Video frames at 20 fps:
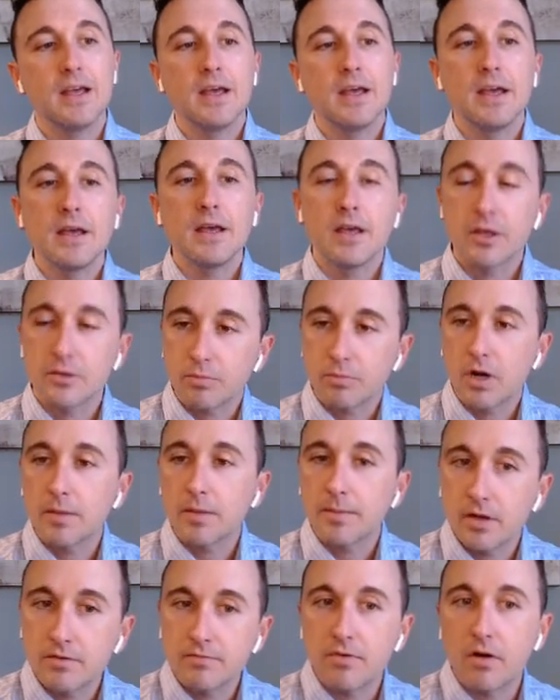it's probably
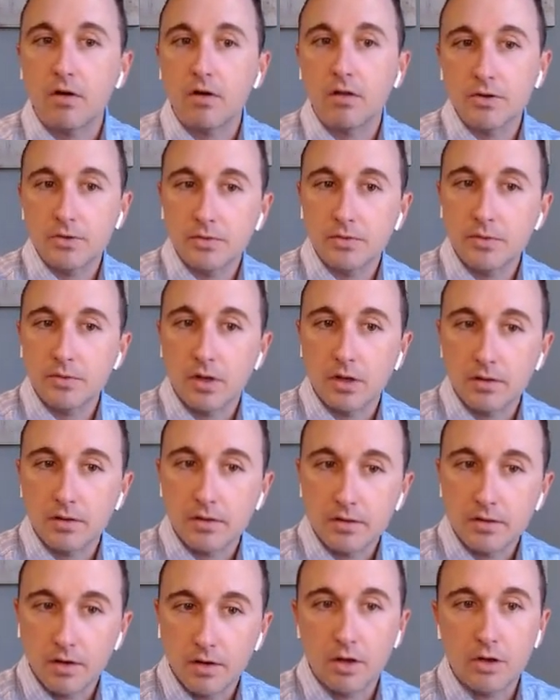going to fall into
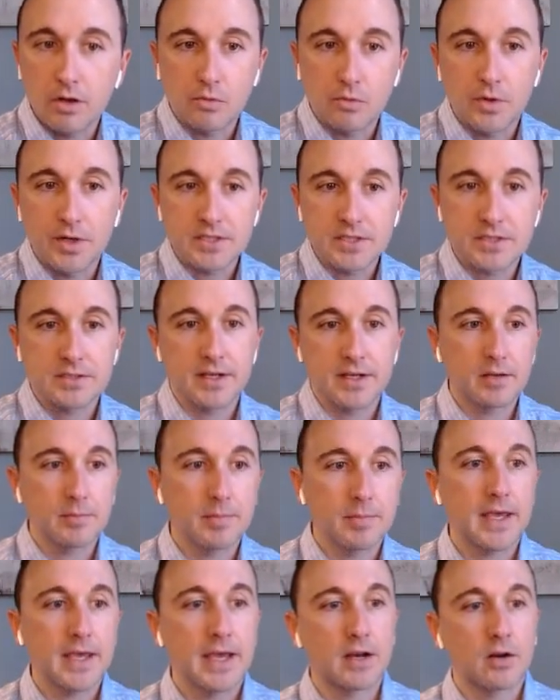the low risk syncope
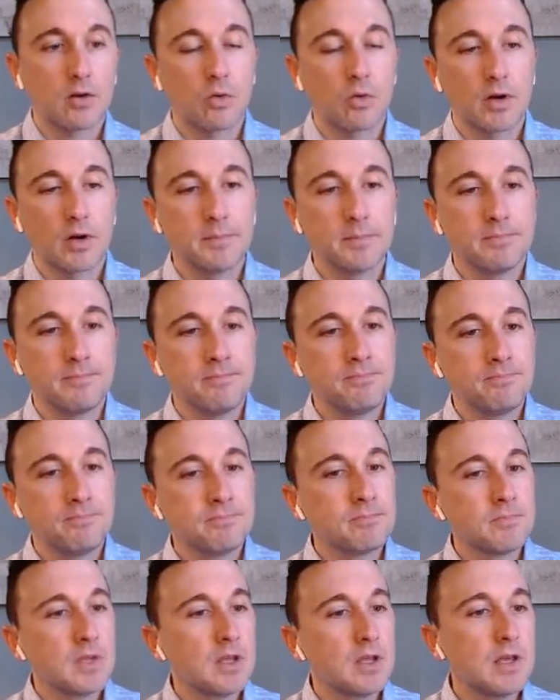category.
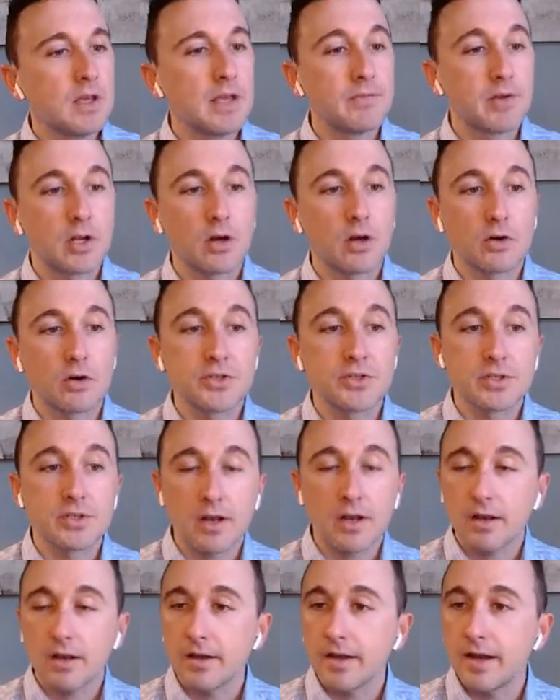If it occurs
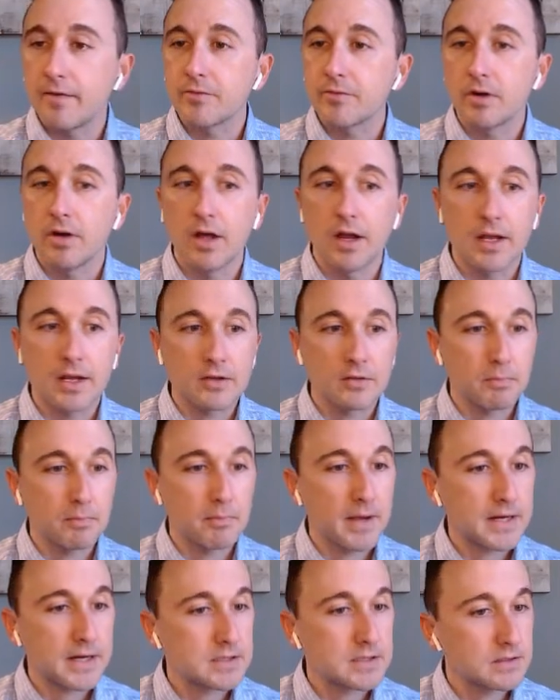suddenly after an
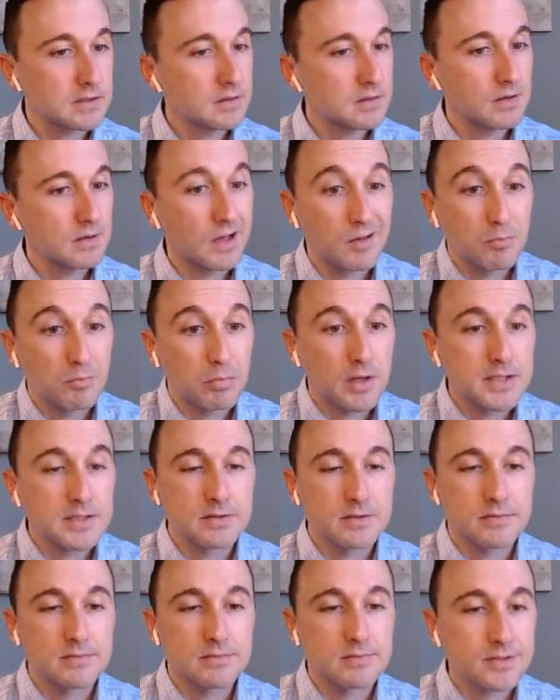unexpected,
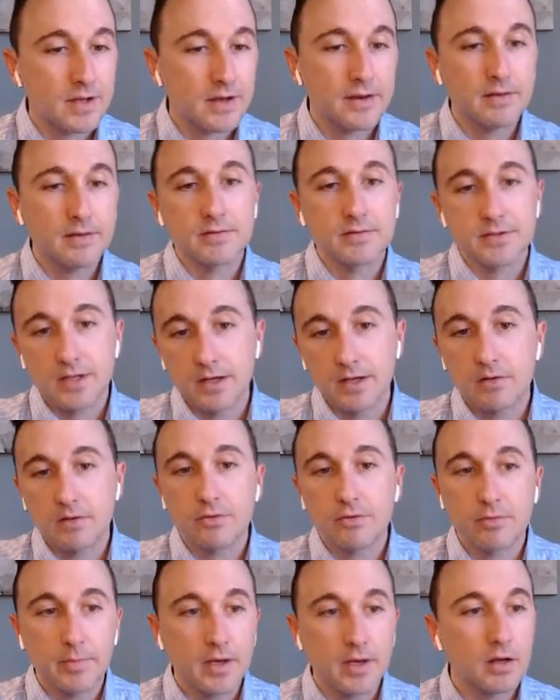unpleasant sight, sound,
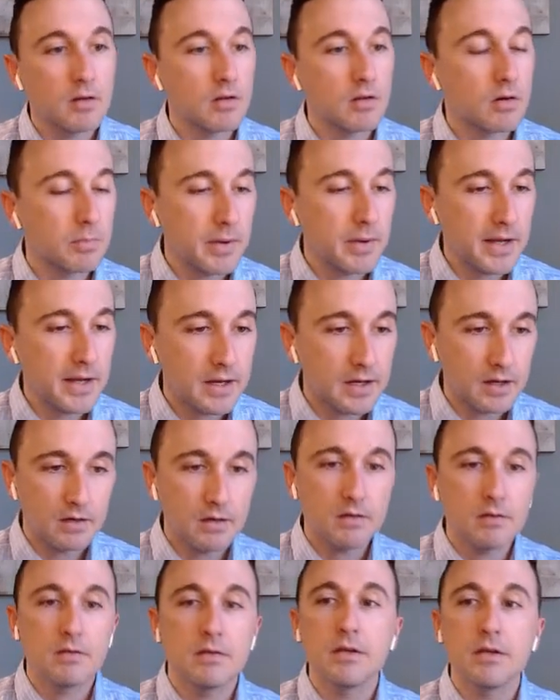smell, or
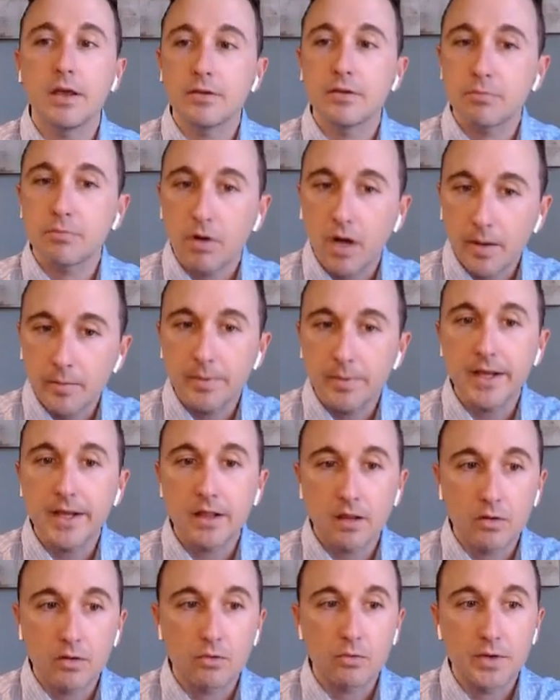pain, it's probably
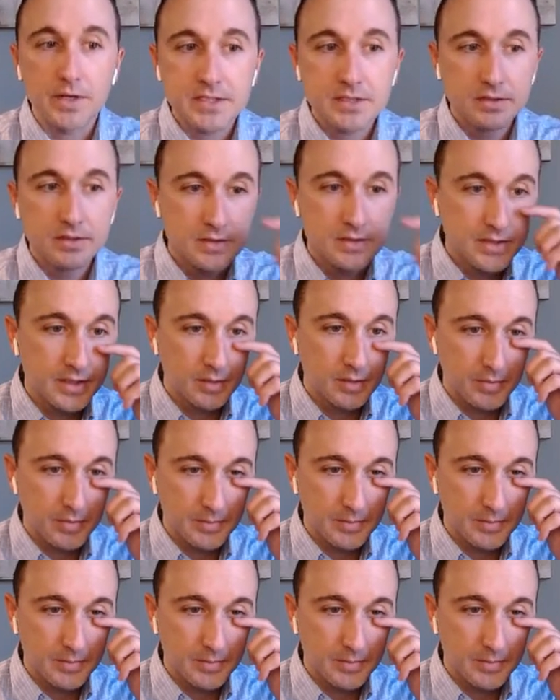low risk syncope.